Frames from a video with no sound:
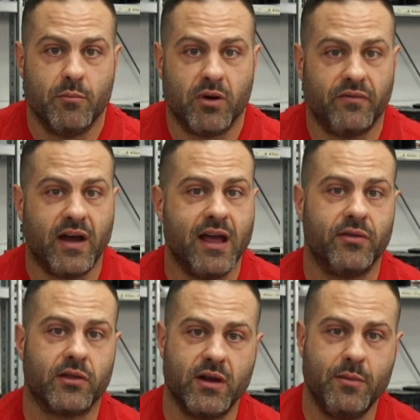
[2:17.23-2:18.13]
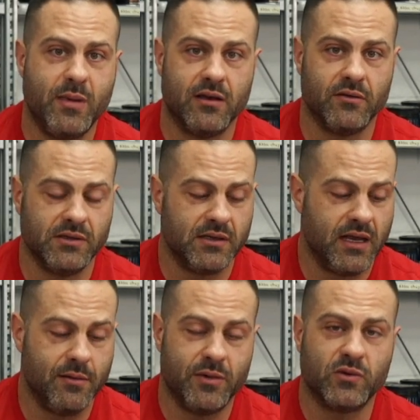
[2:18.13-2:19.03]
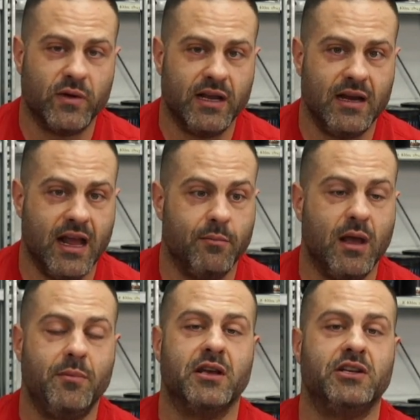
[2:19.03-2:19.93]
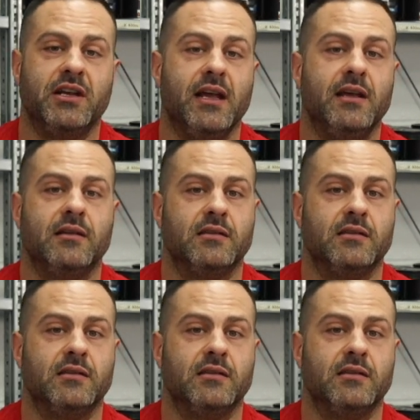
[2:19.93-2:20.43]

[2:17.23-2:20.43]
But if I have three meals in between and maybe a shake,